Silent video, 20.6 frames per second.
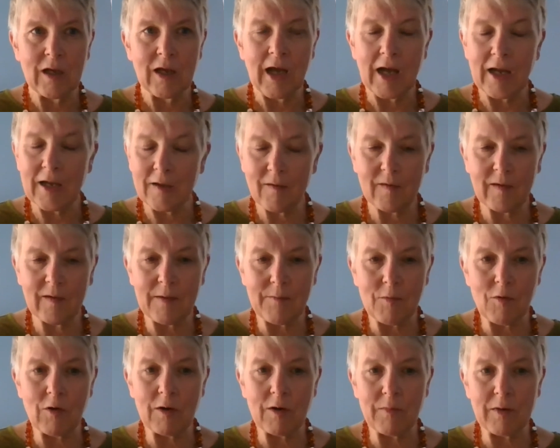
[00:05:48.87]
I can say
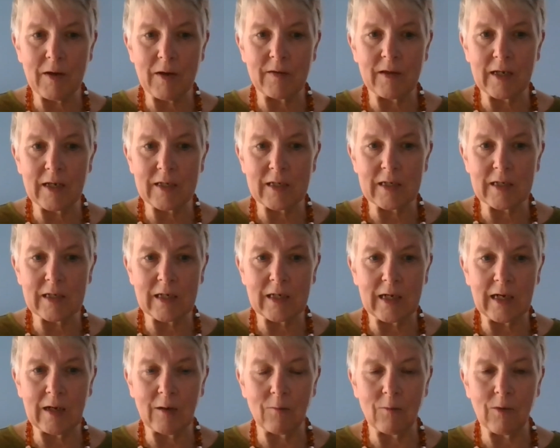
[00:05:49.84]
more about that in a
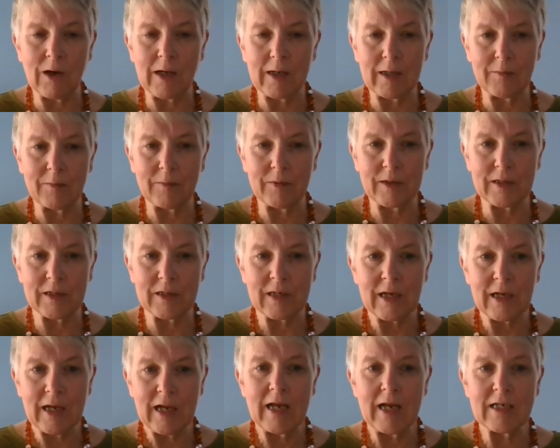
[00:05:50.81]
little while, but
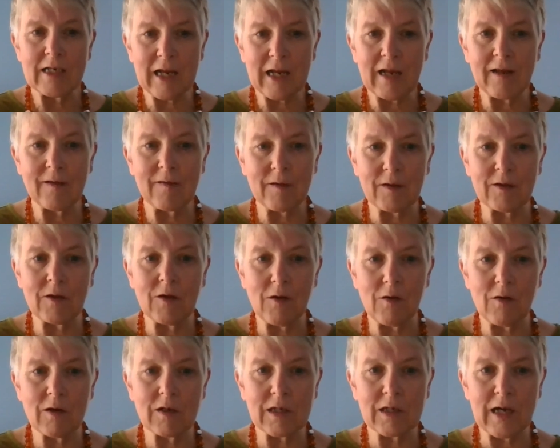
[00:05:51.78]
it takes a
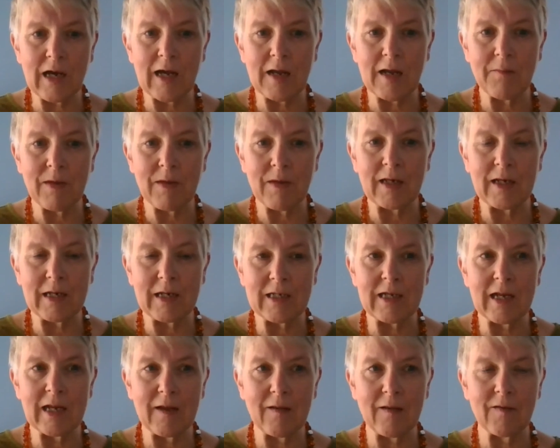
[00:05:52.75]
long time, and it
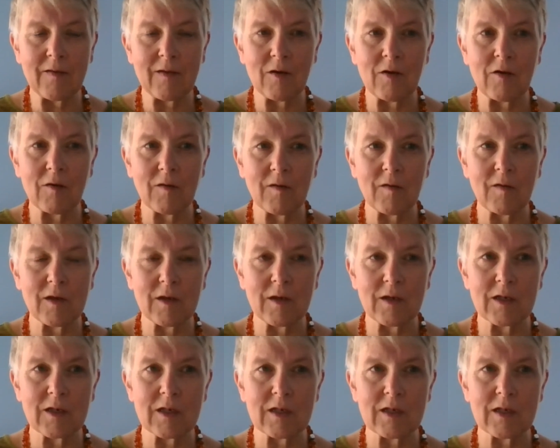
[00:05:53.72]
takes constant